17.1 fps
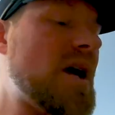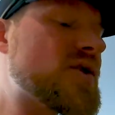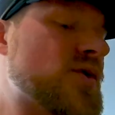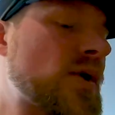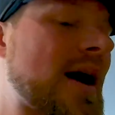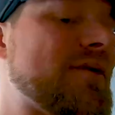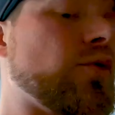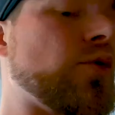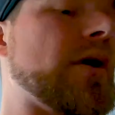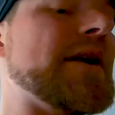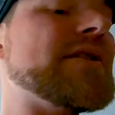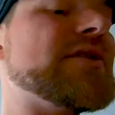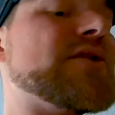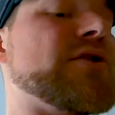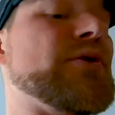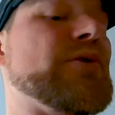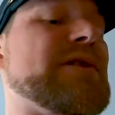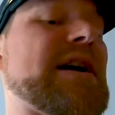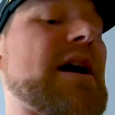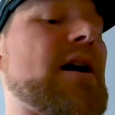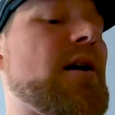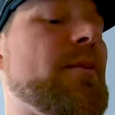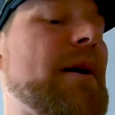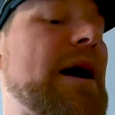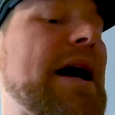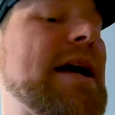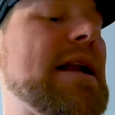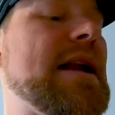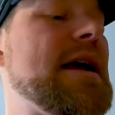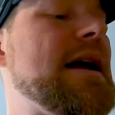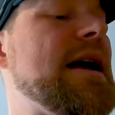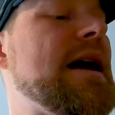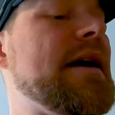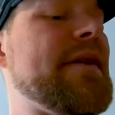So I have one 2 terabyte,
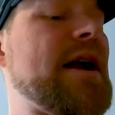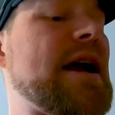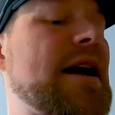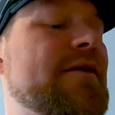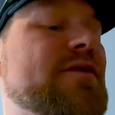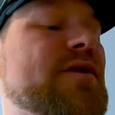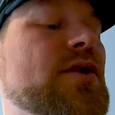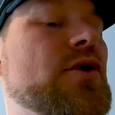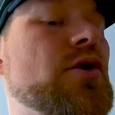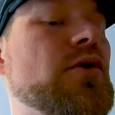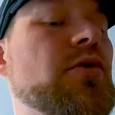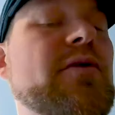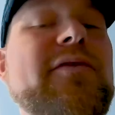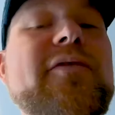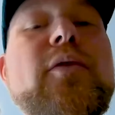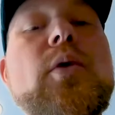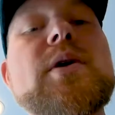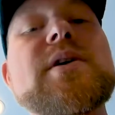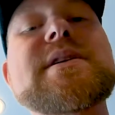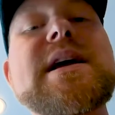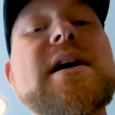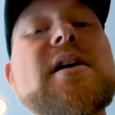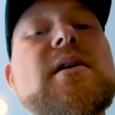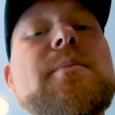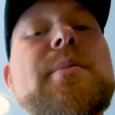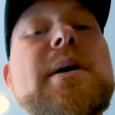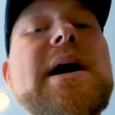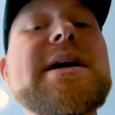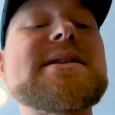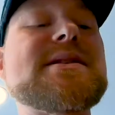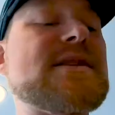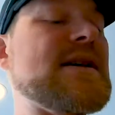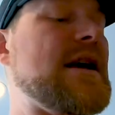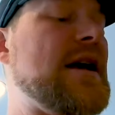and then I have 2 4
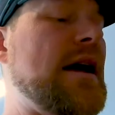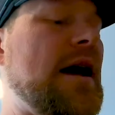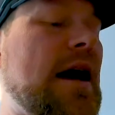terabytes.